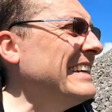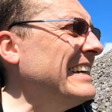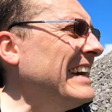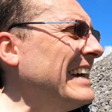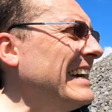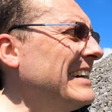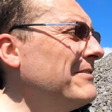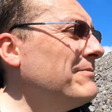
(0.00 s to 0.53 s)

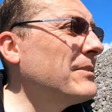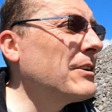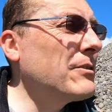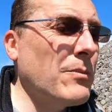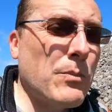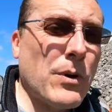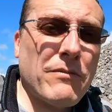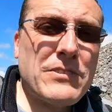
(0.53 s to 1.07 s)
um, there
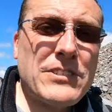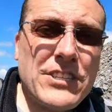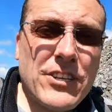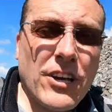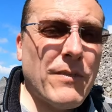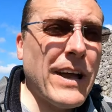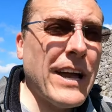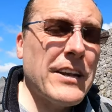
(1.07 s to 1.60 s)
are provinces
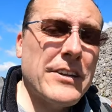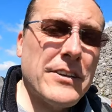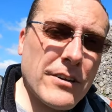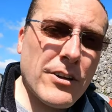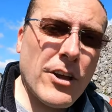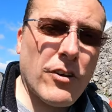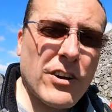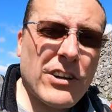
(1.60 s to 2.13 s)
of Ireland
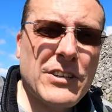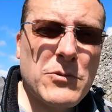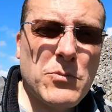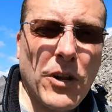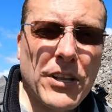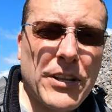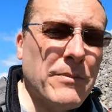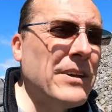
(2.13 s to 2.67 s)
and Connacht is
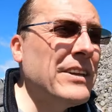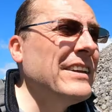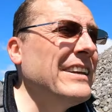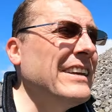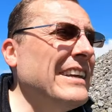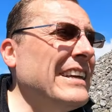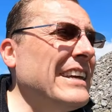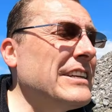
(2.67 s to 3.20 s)
one of them
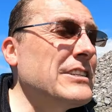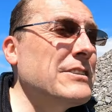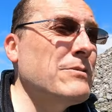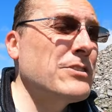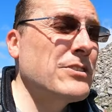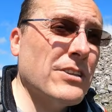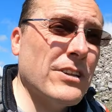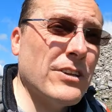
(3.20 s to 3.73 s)
and she
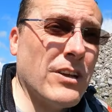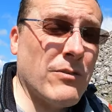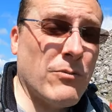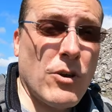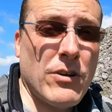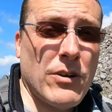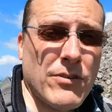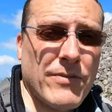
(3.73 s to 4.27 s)
was a
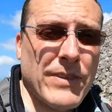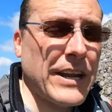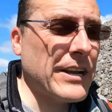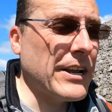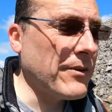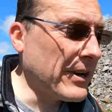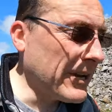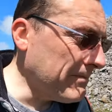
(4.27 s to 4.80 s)
ruler of that
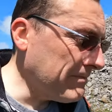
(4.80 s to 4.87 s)
area